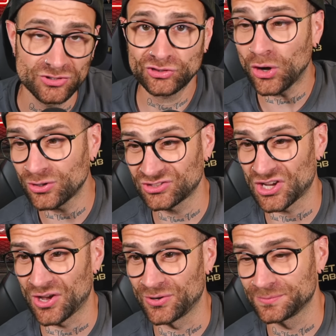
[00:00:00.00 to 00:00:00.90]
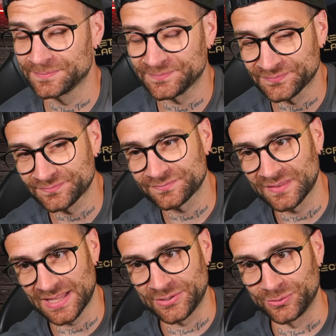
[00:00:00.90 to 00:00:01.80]
Dogzo,
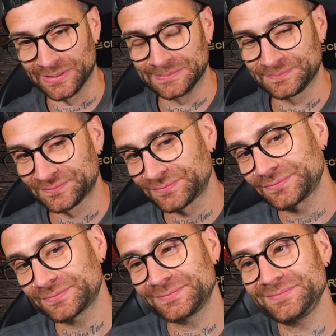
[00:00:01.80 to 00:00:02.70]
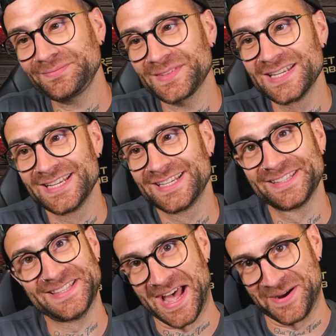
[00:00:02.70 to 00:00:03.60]
they call it.
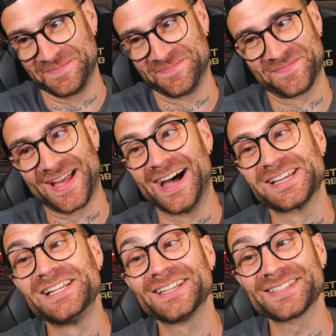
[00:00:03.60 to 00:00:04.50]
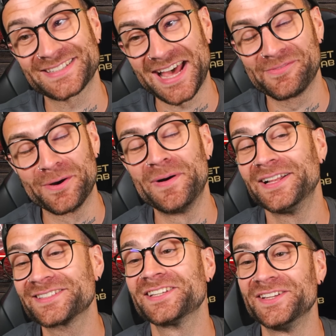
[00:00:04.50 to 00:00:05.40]
Now, I can understand why
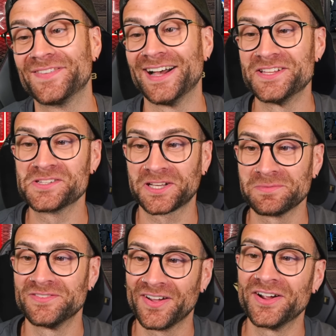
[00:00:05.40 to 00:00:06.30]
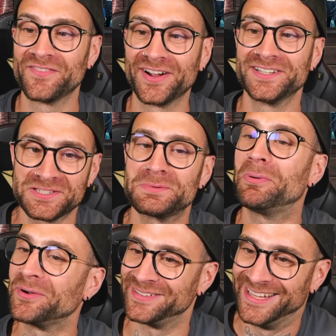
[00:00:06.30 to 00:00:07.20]
Man City fans are going to be very, very
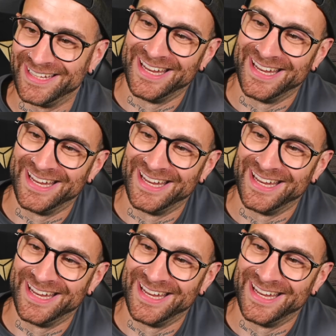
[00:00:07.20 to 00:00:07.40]
disappointed.